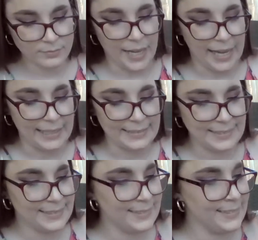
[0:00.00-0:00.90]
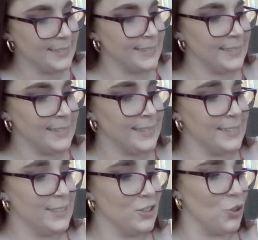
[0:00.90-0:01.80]
Hi.
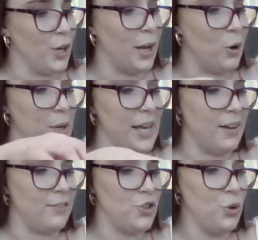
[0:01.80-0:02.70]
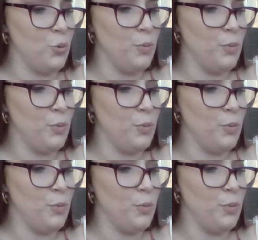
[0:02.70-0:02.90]
So now we have two